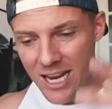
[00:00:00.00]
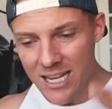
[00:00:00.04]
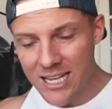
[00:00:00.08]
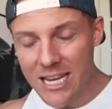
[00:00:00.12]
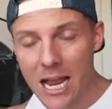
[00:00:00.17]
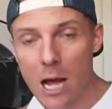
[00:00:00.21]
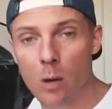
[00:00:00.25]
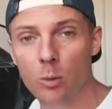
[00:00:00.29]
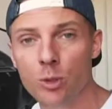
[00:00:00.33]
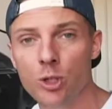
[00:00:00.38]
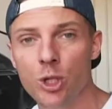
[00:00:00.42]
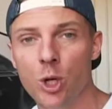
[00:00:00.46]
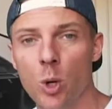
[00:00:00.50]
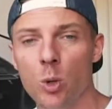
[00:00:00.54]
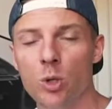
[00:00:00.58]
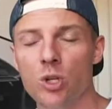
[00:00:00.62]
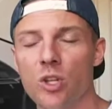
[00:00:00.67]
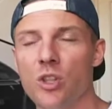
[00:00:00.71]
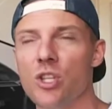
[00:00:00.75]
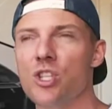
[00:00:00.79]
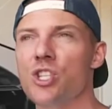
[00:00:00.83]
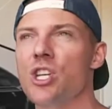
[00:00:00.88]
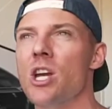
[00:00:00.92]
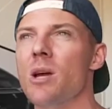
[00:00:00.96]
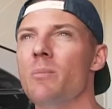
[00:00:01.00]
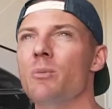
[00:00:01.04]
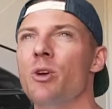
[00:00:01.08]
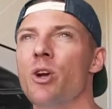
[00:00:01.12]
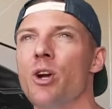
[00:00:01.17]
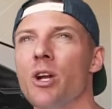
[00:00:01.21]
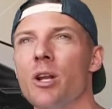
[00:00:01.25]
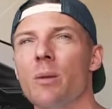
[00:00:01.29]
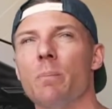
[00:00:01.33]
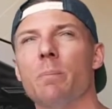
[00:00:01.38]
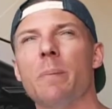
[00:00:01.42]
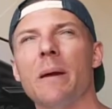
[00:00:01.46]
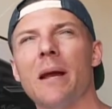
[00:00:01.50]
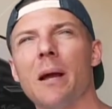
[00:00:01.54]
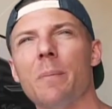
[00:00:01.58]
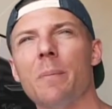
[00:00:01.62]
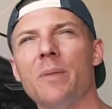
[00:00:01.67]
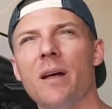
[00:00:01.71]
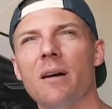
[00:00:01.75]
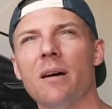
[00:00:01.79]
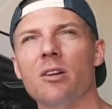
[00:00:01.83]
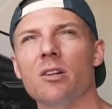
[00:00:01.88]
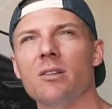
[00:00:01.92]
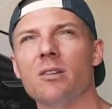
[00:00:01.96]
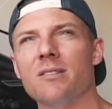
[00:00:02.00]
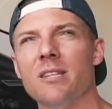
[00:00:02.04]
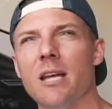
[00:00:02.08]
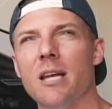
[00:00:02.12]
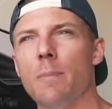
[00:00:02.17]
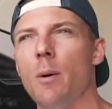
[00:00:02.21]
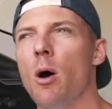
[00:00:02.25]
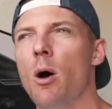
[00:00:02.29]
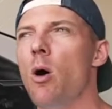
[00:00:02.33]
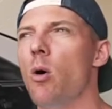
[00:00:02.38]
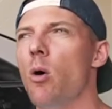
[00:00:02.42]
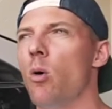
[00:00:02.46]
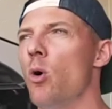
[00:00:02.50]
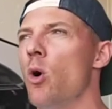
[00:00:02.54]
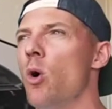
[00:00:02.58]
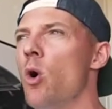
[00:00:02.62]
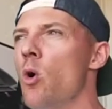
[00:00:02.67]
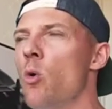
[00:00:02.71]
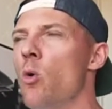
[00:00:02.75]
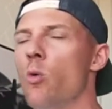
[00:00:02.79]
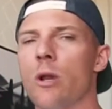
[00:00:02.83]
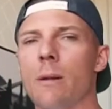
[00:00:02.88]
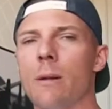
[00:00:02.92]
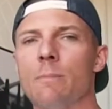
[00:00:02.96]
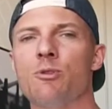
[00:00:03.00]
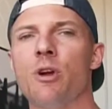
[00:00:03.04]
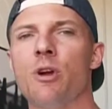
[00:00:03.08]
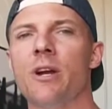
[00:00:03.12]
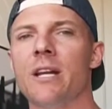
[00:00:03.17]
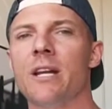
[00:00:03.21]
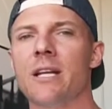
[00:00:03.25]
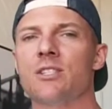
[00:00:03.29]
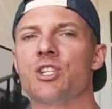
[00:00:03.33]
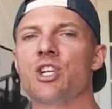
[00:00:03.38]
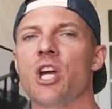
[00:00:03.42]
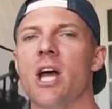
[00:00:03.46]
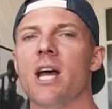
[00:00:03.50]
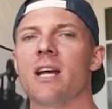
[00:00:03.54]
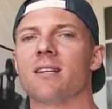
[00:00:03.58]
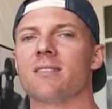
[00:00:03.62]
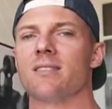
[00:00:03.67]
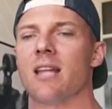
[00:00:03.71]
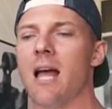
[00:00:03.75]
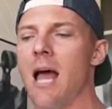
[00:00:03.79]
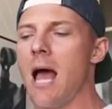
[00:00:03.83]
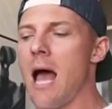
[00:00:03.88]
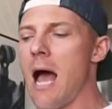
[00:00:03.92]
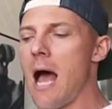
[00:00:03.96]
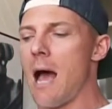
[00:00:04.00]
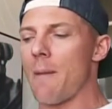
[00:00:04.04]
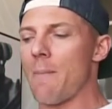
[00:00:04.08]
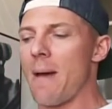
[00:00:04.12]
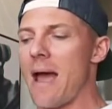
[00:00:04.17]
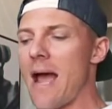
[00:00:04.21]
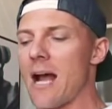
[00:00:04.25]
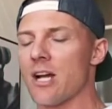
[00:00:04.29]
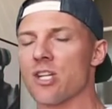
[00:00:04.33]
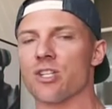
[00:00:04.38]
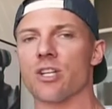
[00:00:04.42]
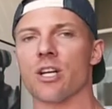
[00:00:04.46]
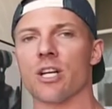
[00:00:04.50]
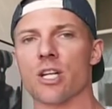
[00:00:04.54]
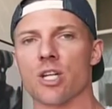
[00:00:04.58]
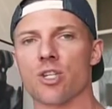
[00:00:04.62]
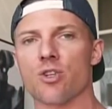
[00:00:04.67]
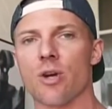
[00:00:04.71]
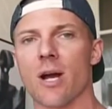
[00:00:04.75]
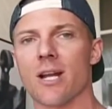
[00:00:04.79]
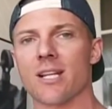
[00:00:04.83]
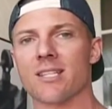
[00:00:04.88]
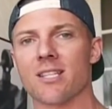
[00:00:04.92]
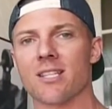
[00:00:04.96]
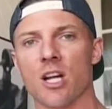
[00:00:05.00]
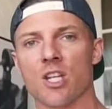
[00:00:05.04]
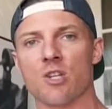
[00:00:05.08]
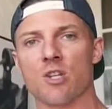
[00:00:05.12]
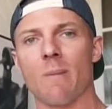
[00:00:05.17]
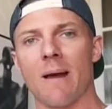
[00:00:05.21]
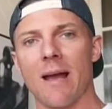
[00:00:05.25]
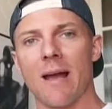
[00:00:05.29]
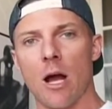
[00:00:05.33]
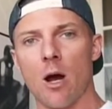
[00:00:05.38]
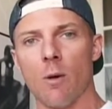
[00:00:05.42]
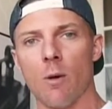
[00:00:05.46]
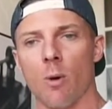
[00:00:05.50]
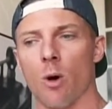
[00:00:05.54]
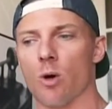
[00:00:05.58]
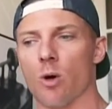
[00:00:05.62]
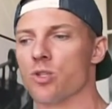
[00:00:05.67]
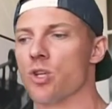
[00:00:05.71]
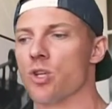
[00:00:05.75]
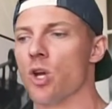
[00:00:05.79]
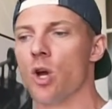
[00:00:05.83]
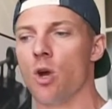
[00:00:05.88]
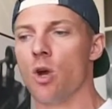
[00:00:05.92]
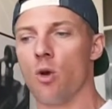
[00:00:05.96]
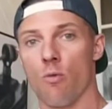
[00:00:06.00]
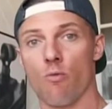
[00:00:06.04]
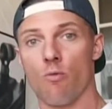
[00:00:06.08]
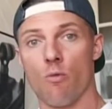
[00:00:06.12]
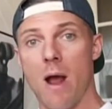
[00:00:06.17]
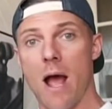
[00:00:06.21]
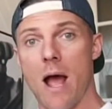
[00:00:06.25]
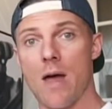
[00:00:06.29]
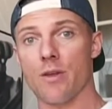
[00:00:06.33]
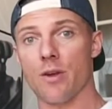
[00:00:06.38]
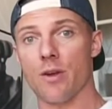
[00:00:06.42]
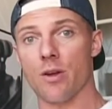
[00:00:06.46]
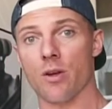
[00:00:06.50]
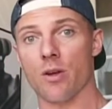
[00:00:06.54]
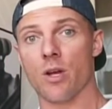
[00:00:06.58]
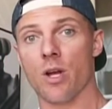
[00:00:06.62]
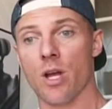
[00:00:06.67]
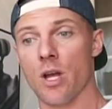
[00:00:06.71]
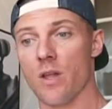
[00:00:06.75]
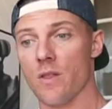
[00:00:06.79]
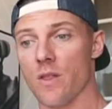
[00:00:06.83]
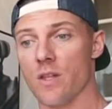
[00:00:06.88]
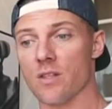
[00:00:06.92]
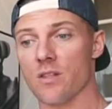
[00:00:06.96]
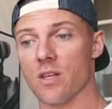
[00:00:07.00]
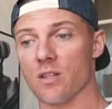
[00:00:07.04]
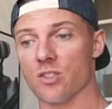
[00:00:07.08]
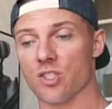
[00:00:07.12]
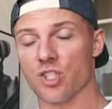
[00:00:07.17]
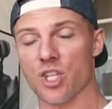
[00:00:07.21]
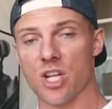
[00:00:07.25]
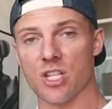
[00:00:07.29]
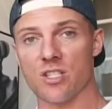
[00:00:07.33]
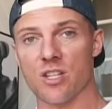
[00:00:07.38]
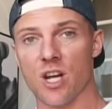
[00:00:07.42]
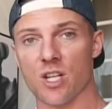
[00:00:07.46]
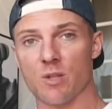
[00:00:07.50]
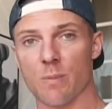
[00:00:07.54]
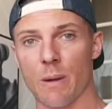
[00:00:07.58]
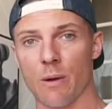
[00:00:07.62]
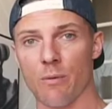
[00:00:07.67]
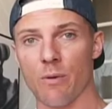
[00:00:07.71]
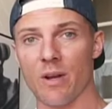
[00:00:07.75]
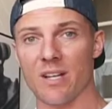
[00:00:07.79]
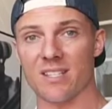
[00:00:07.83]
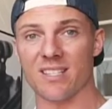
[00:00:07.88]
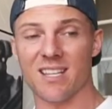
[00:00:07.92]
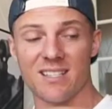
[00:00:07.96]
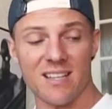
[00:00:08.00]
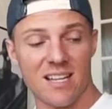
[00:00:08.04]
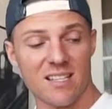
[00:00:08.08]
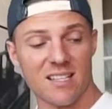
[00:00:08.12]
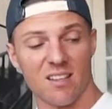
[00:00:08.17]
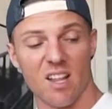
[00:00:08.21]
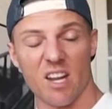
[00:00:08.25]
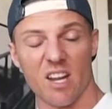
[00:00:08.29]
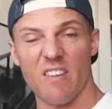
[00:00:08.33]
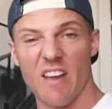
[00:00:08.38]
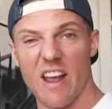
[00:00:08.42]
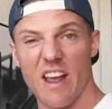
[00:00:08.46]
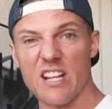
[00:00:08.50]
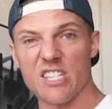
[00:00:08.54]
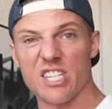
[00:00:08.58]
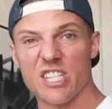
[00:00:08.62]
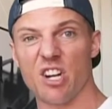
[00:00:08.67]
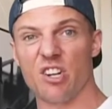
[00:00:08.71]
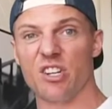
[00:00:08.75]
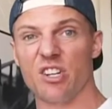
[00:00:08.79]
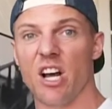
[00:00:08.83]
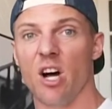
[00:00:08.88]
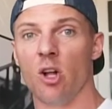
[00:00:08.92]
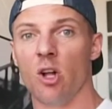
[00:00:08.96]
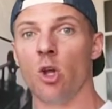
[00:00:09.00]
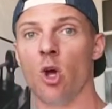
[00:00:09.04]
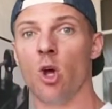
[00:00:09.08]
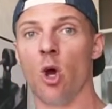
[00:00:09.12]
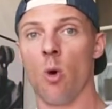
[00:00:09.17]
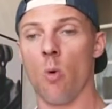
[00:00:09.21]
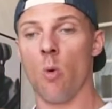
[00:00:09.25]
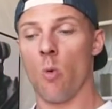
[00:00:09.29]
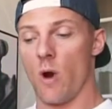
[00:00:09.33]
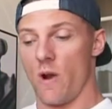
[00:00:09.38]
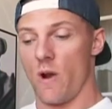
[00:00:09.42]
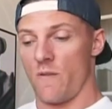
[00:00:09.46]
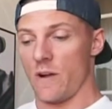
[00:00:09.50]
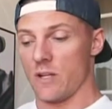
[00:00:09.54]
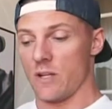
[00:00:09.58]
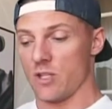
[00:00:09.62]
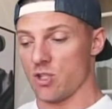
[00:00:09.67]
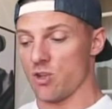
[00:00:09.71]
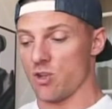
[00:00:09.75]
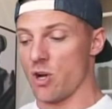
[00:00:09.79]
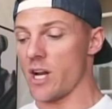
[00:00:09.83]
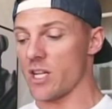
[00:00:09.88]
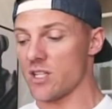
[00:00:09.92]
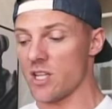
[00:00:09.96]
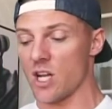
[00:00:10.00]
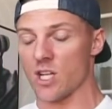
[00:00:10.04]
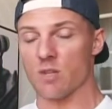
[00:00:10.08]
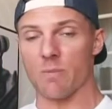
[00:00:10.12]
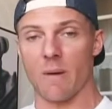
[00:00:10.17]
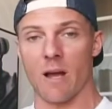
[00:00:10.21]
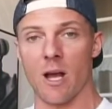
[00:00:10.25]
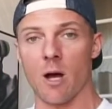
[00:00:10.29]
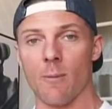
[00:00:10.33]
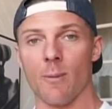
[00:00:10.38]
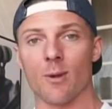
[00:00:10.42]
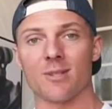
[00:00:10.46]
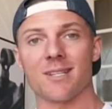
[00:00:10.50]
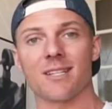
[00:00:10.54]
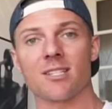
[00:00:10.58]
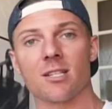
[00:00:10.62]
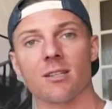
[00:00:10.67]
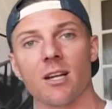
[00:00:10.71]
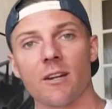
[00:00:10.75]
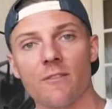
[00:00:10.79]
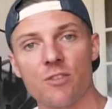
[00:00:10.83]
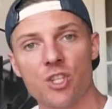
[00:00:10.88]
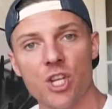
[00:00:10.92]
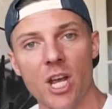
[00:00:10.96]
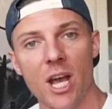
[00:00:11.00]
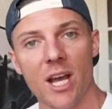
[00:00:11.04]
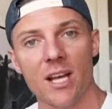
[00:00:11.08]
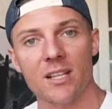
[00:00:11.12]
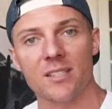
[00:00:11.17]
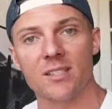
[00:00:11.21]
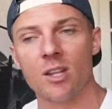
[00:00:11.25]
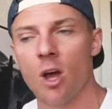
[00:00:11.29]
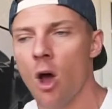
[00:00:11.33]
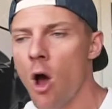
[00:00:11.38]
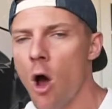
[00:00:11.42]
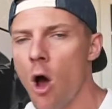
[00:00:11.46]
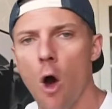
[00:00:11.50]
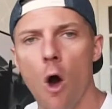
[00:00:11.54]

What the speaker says: Now when you go into the gym, you're gonna pick up that little tip. Oh, when I'm training chest, I'm actually gonna try to touch my elbows rather than to just touch my wrist, because that's a lot of anterior delt, where if I try to touch my elbows, that's a lot of chest.